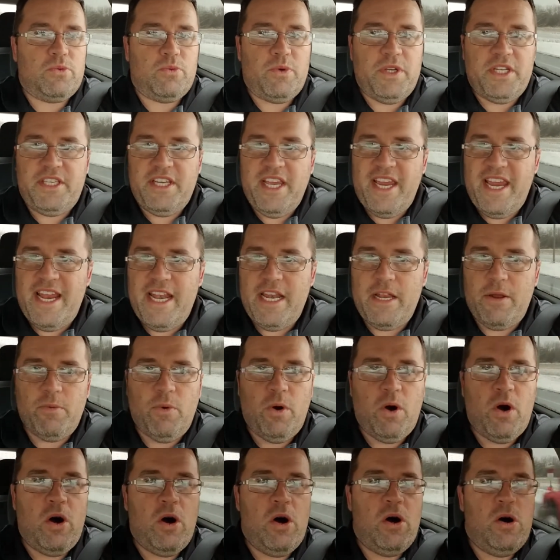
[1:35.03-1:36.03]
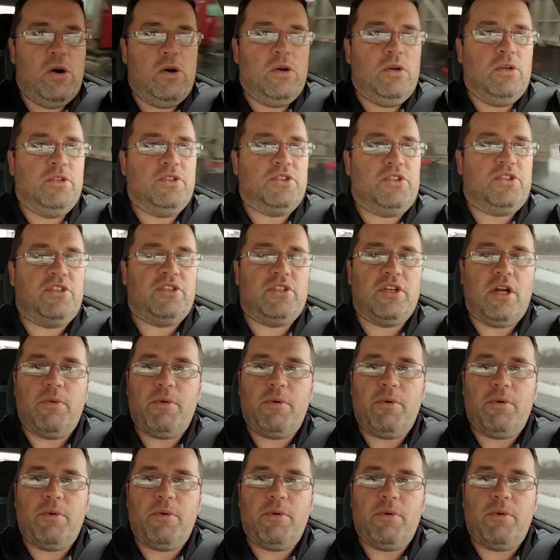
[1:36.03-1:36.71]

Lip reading: retaining walls?